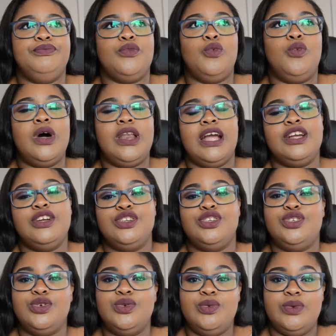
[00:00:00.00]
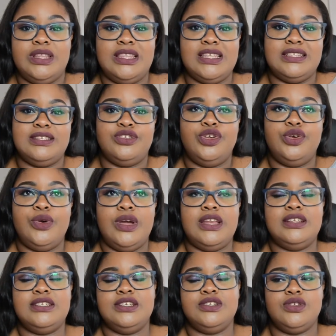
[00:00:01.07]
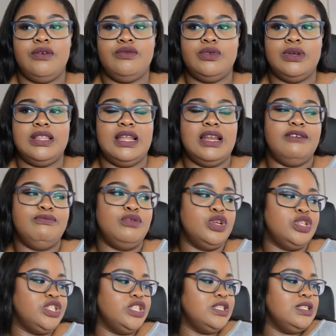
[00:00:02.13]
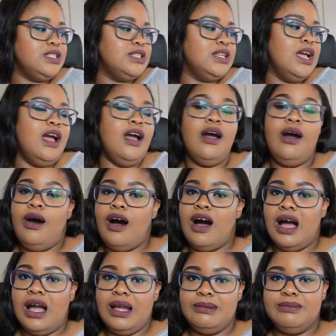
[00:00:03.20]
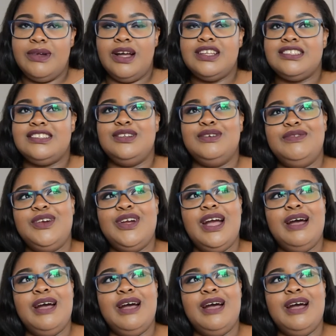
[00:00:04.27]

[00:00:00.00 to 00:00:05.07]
what I could do with this new editing software that I purchased. I'm still very